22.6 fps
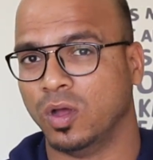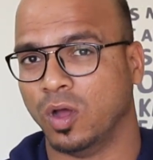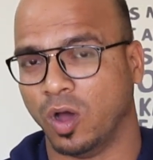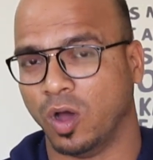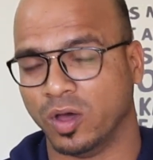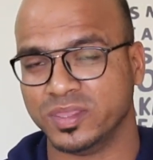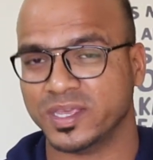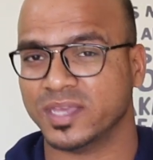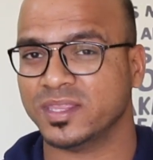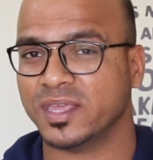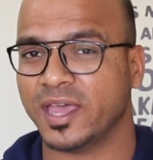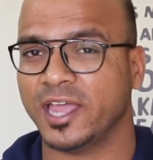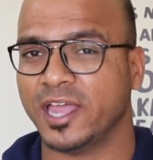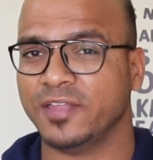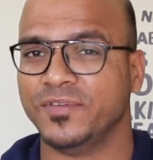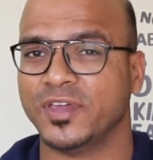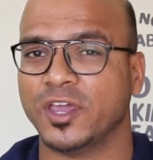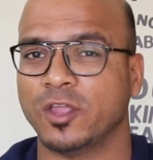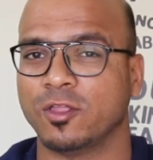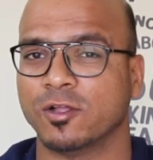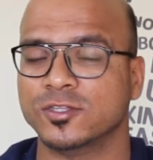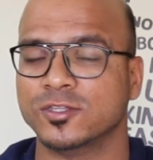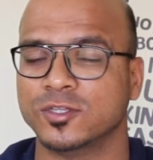On the other hand, we
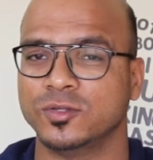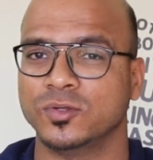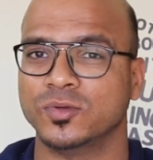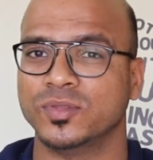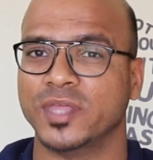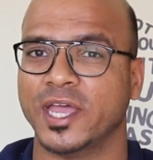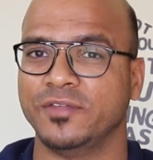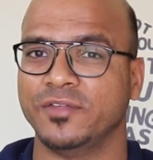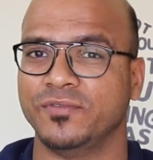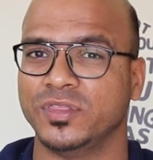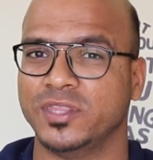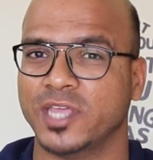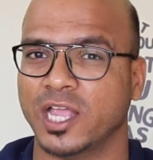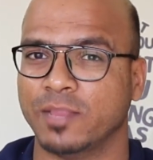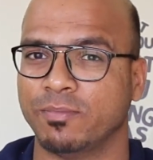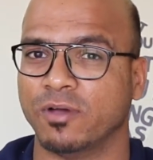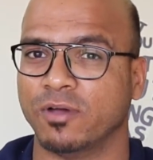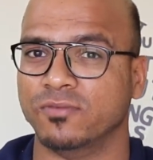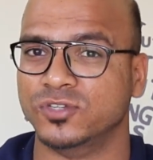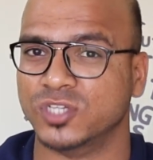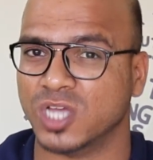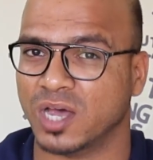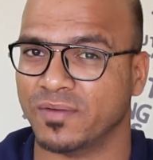can also do that with the help
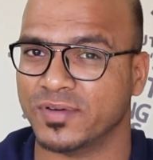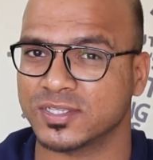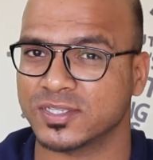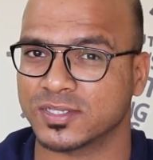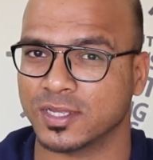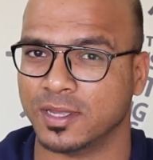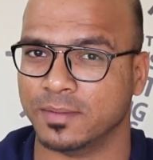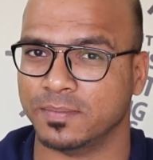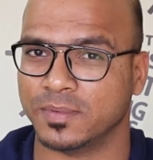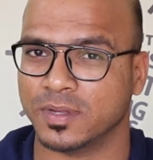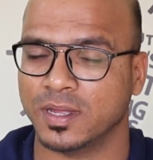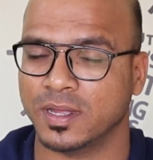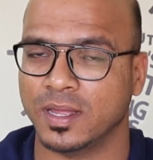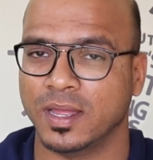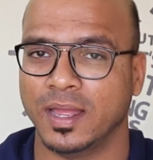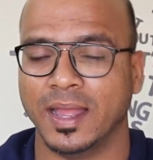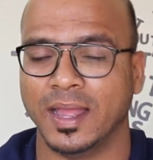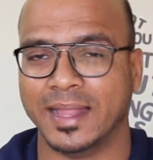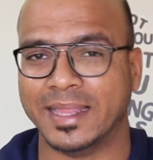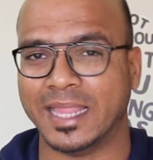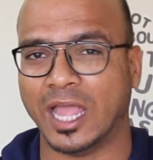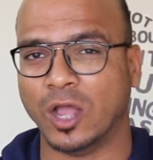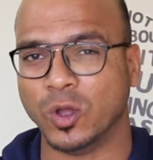of JavaScript.
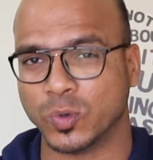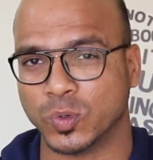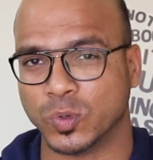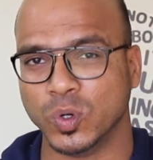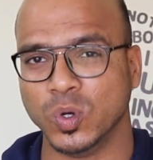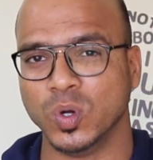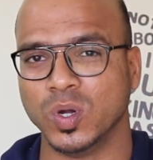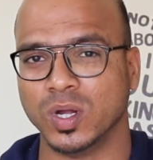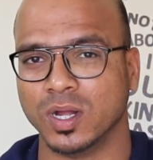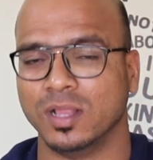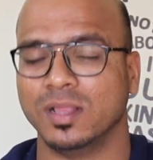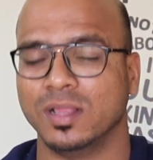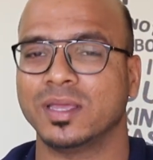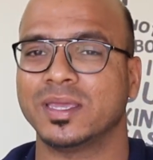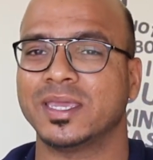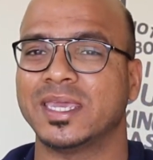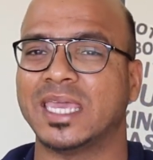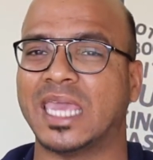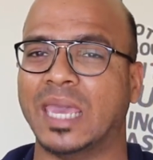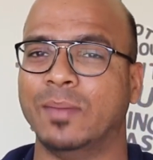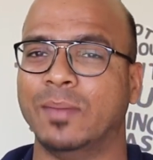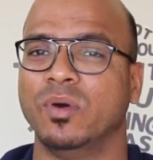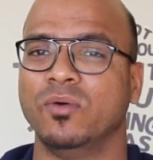Now Google
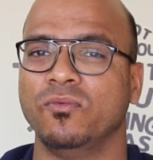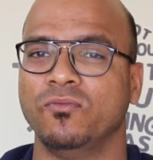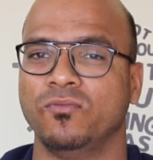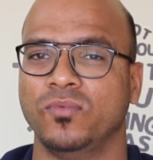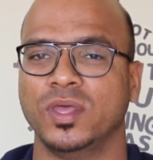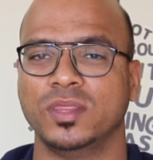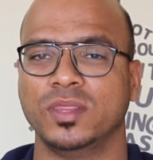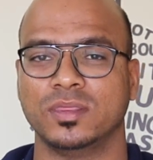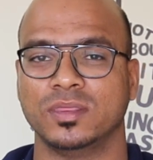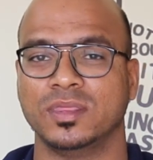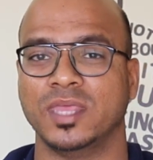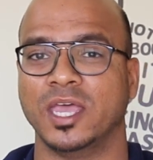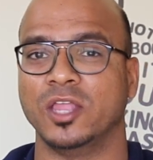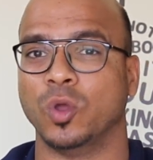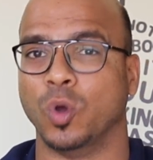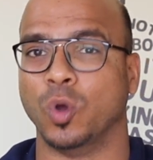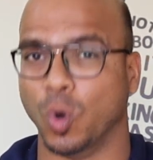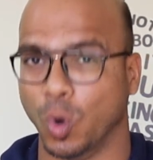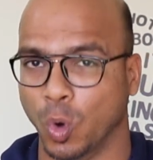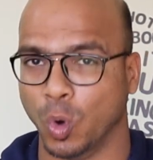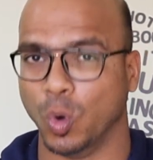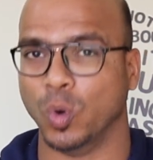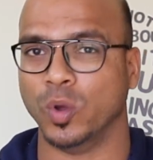came up with their
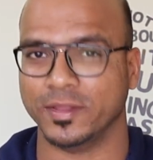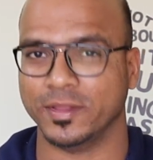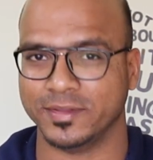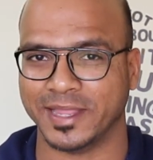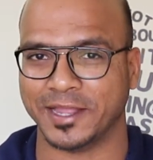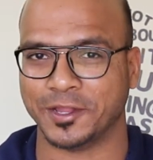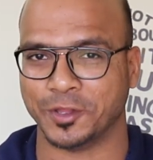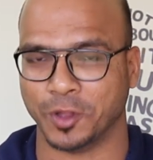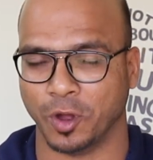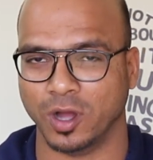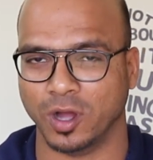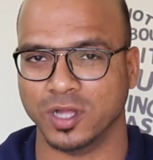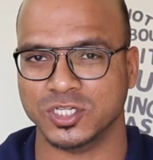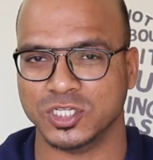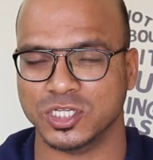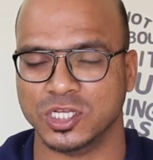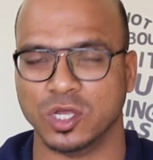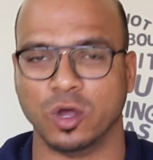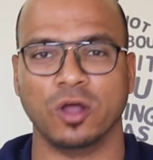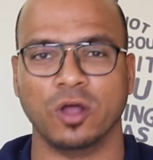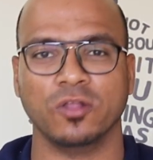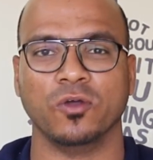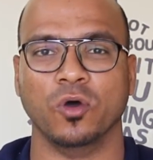own
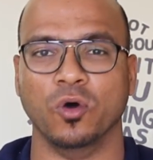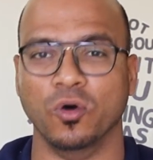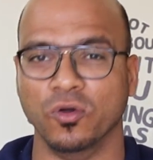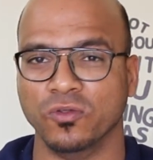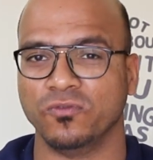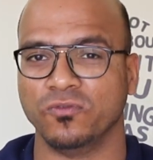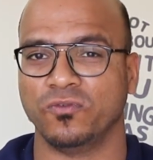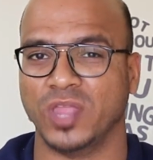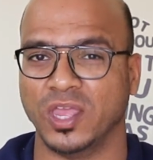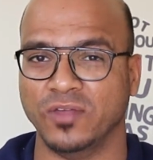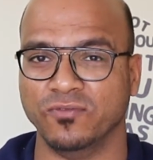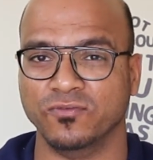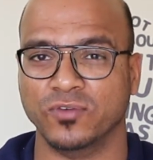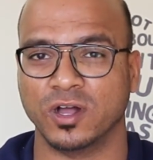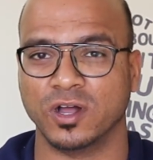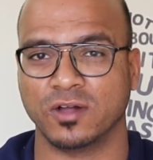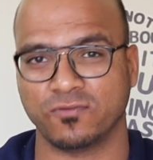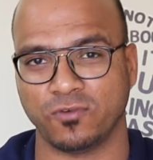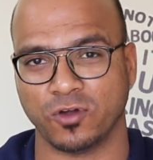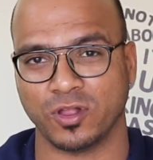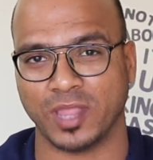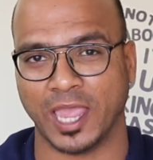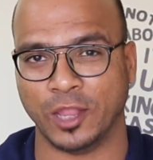technology or own
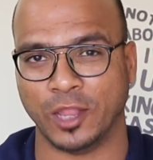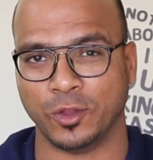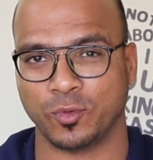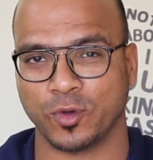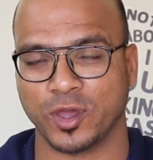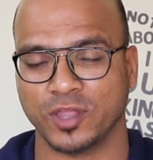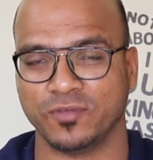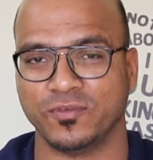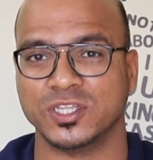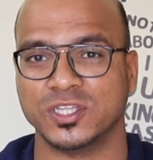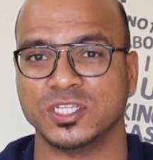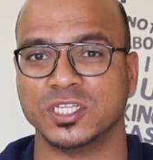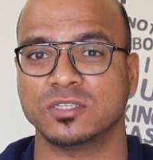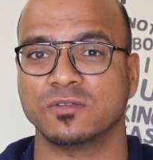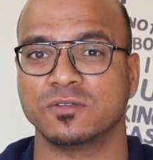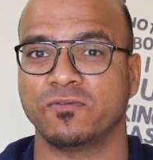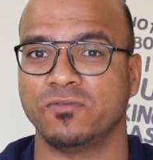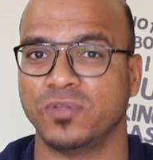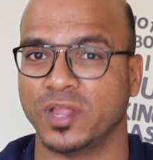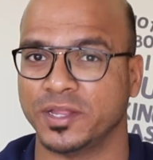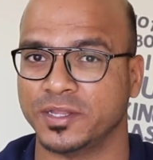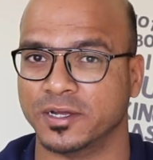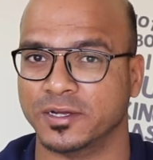framework for Android which is
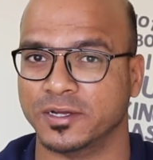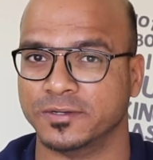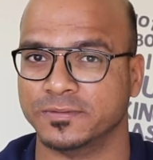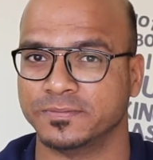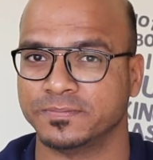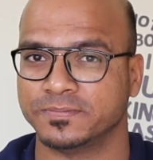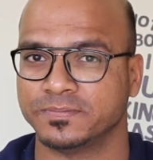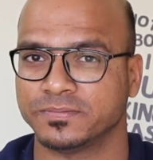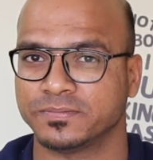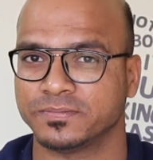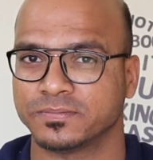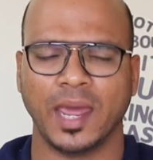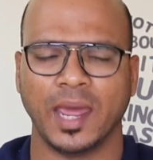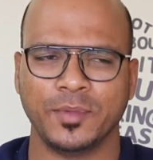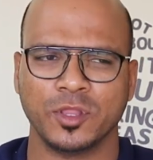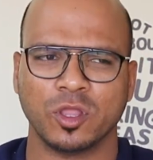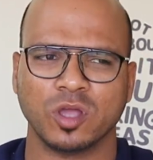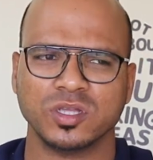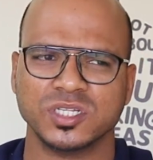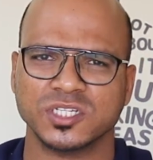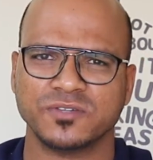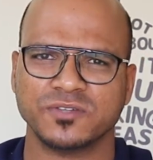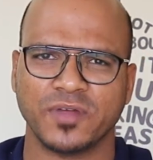Flutter. I mean
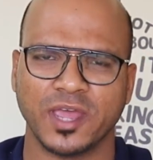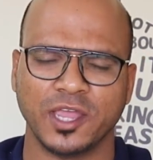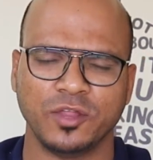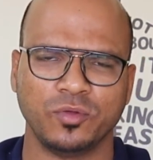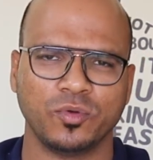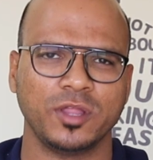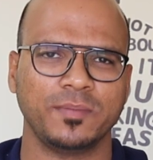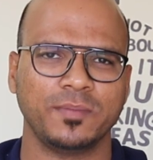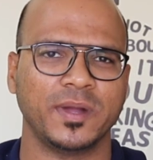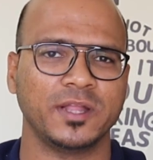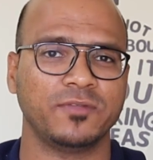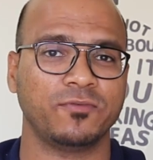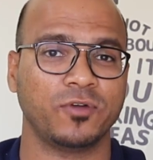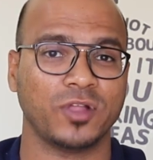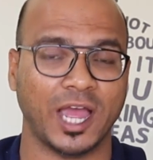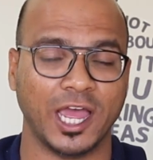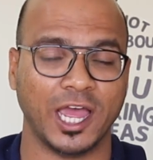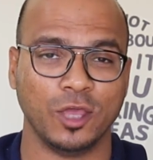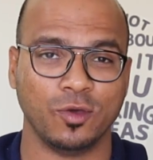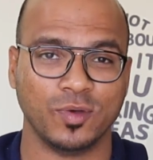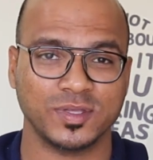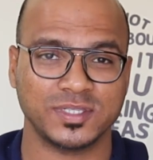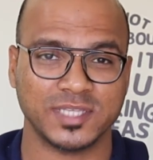not just for Android but for
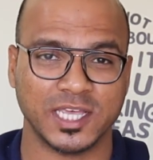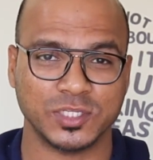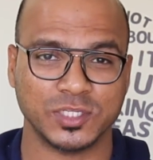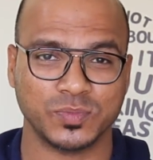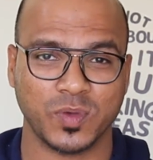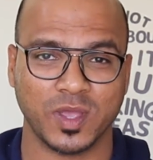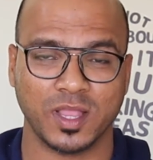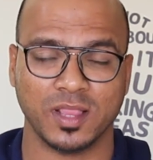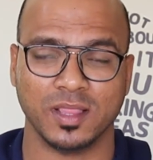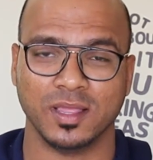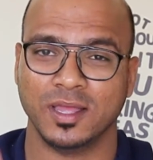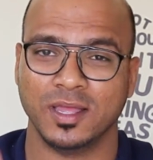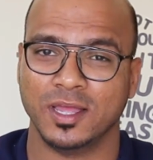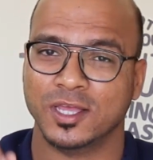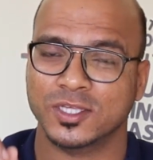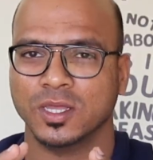iOS as well.